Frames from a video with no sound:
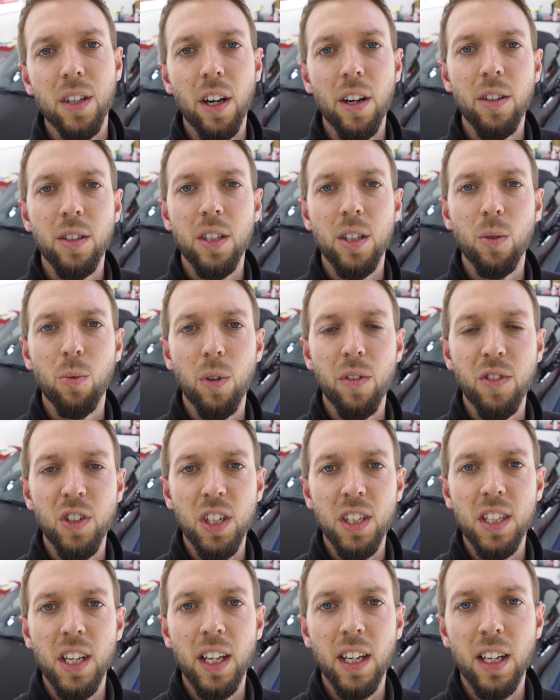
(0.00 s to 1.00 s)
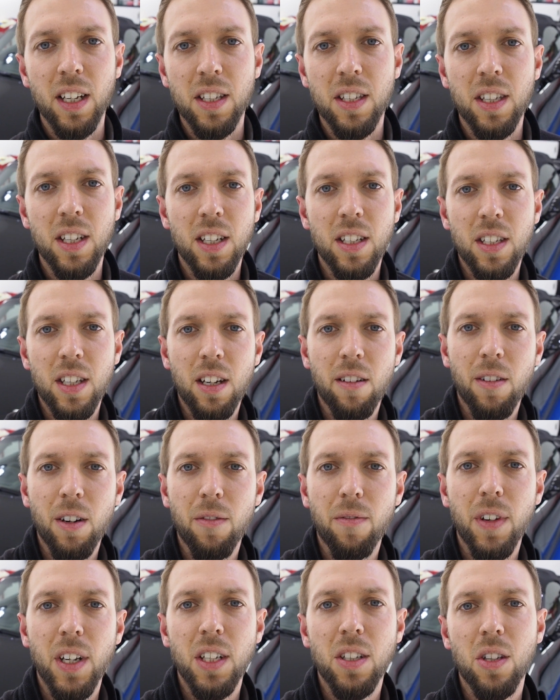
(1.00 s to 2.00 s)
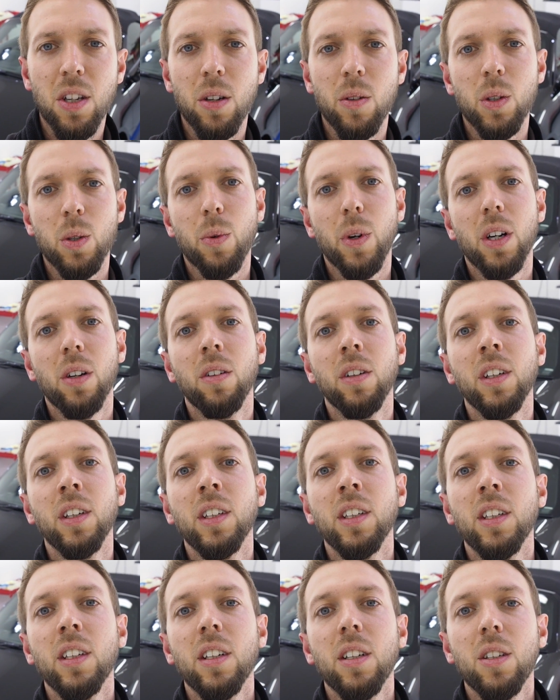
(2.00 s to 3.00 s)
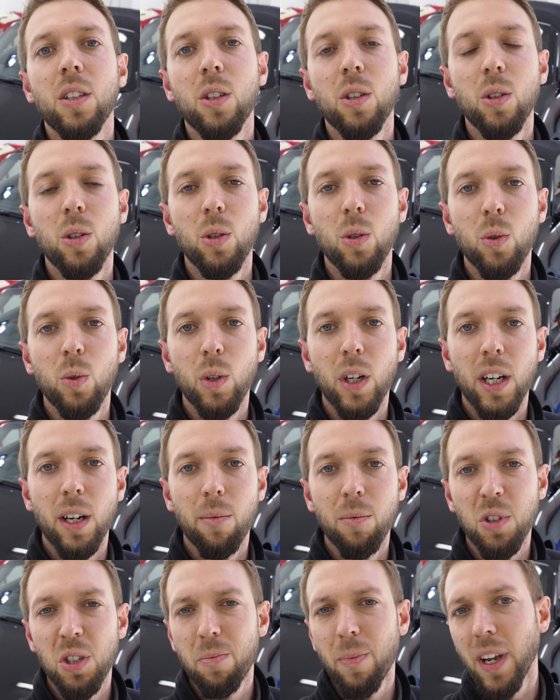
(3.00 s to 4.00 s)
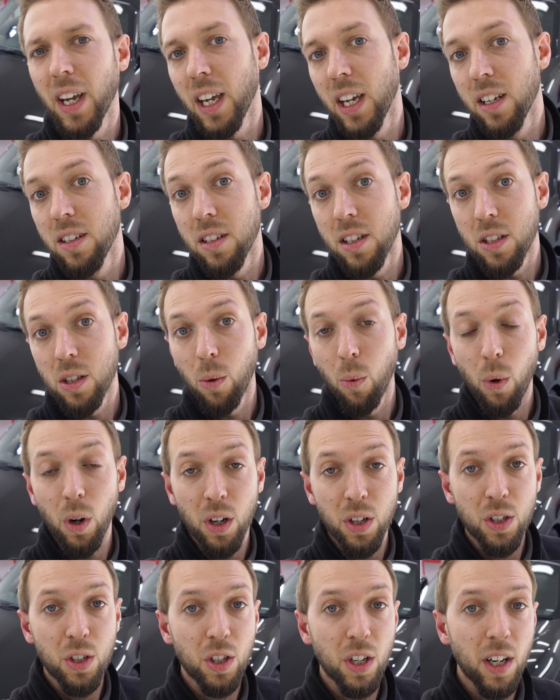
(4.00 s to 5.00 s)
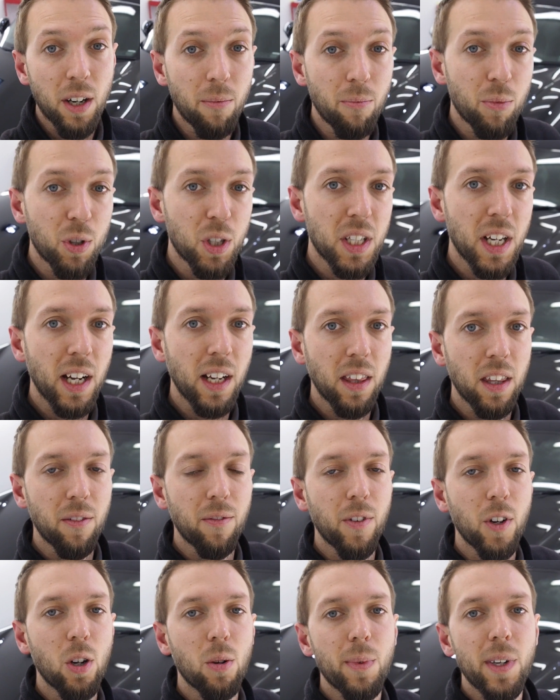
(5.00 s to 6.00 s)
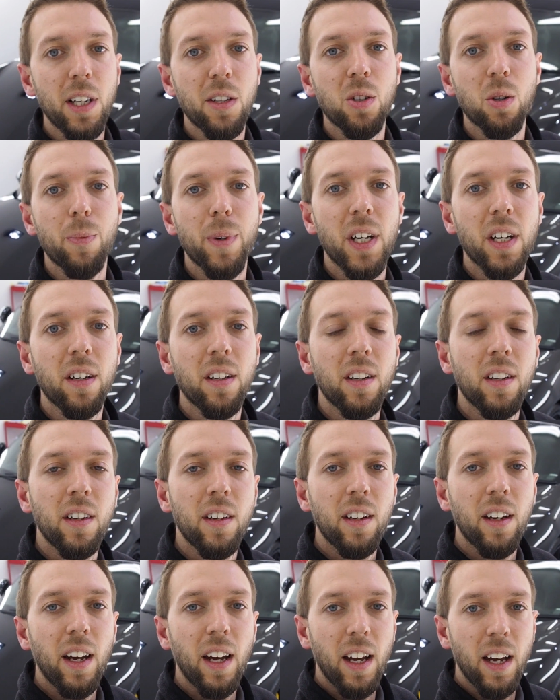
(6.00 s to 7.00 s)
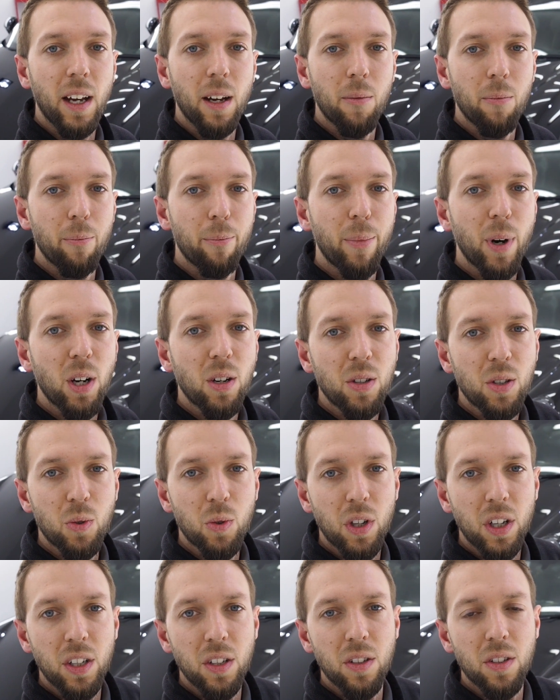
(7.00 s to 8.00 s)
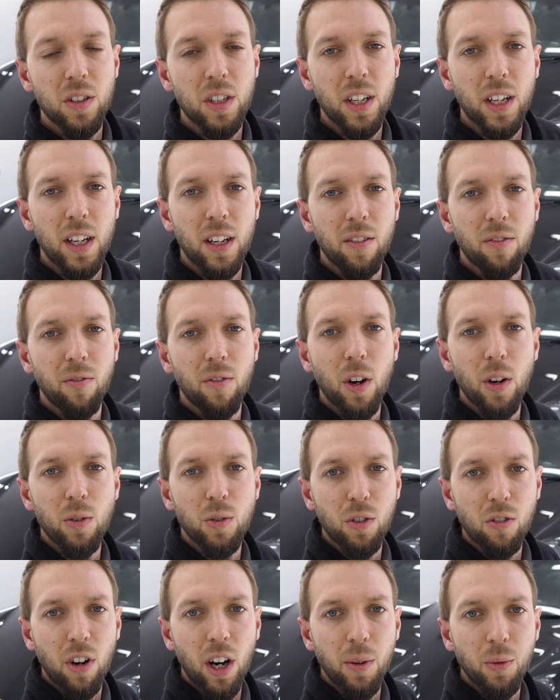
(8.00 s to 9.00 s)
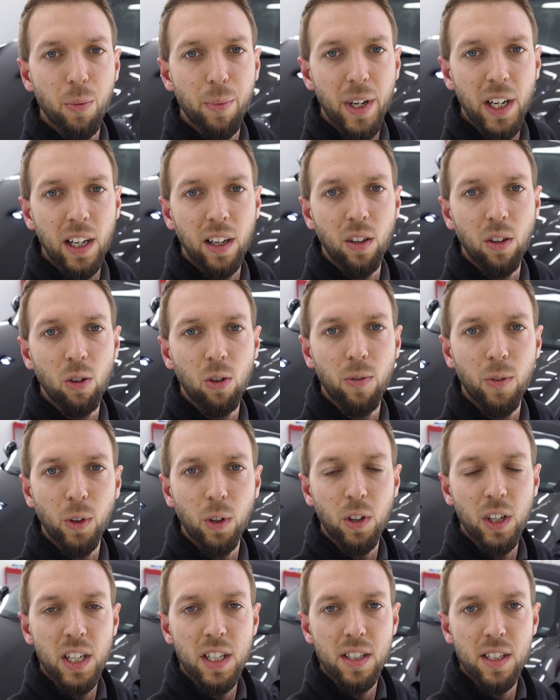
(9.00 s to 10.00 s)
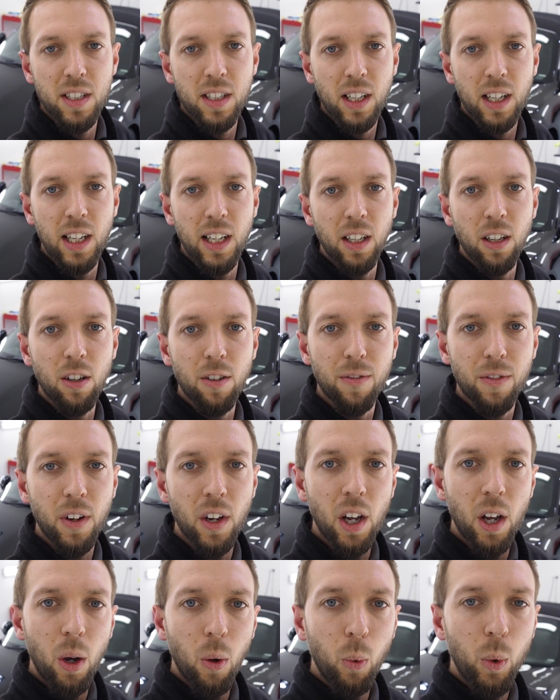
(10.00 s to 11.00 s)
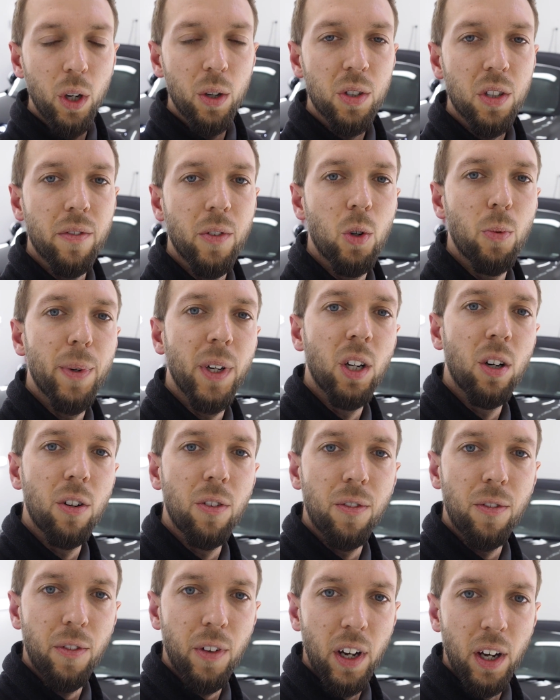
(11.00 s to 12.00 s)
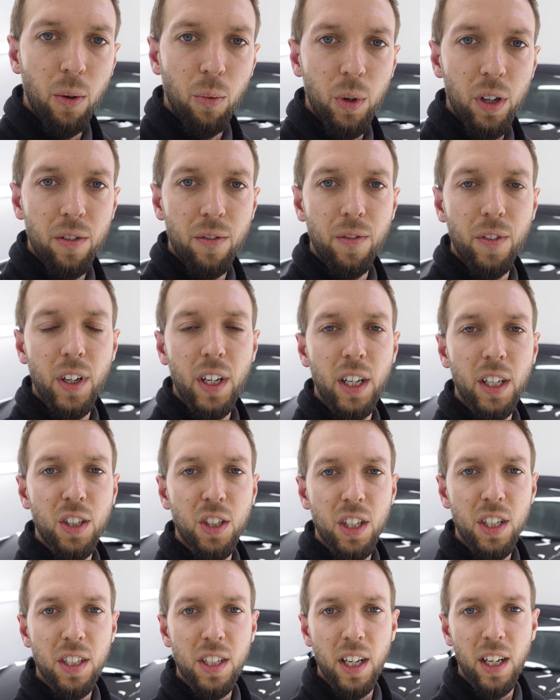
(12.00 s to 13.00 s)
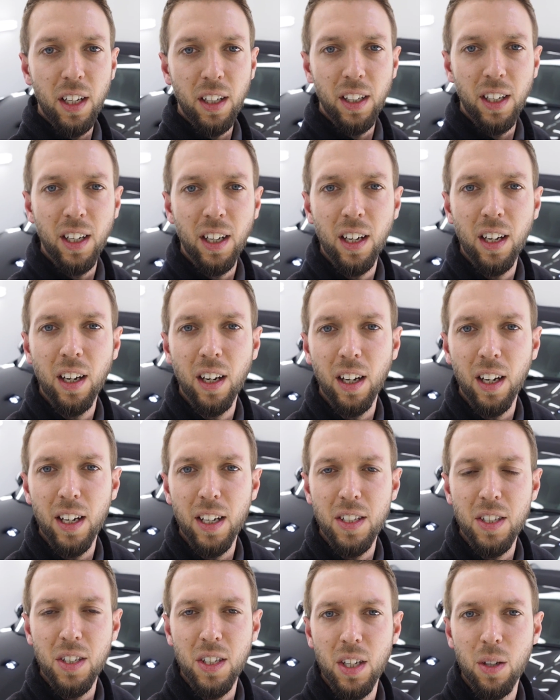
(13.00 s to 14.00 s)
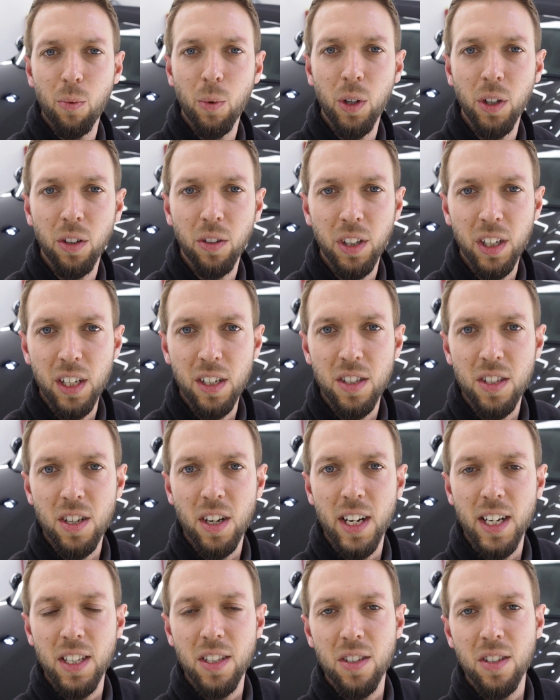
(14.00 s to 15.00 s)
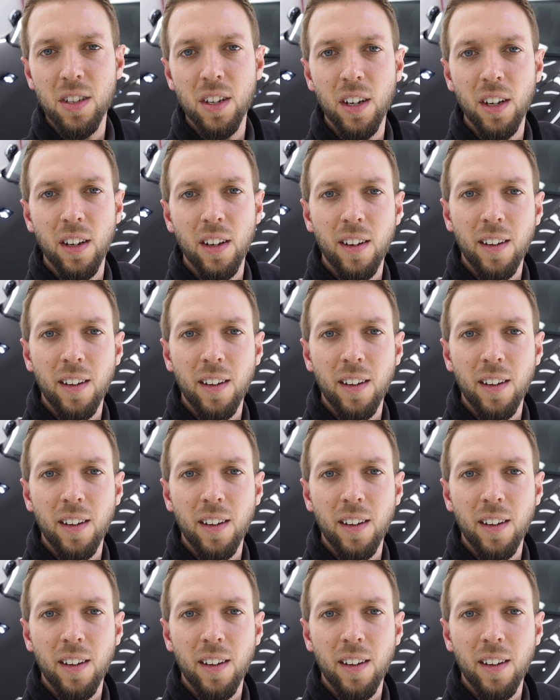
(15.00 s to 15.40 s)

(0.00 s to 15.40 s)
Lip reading: coated with Gtechniq C0 V2 as well, to just make it easier to wash, protect the film a little bit. Bugs and road grime will be an awful lot easier to clean off. Wheels have all been off with Gtechniq C1 on the insides,